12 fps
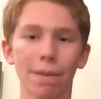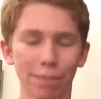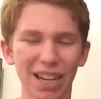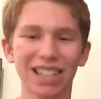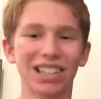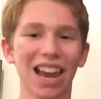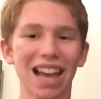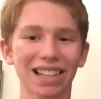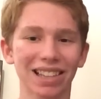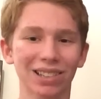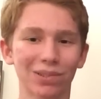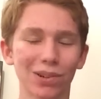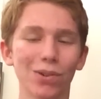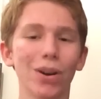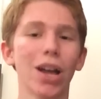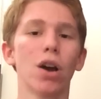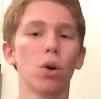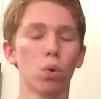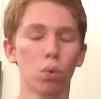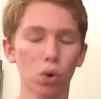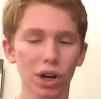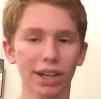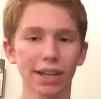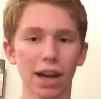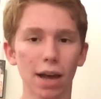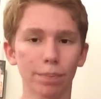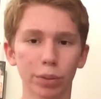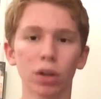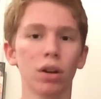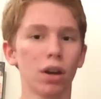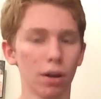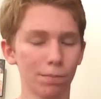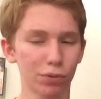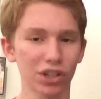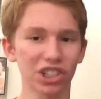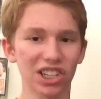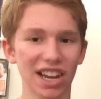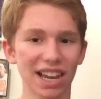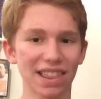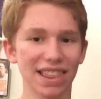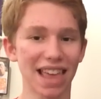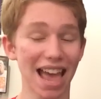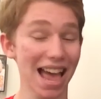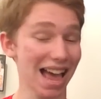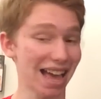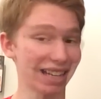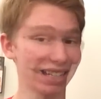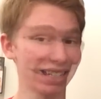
PJax crew, work it up. Appreciate that.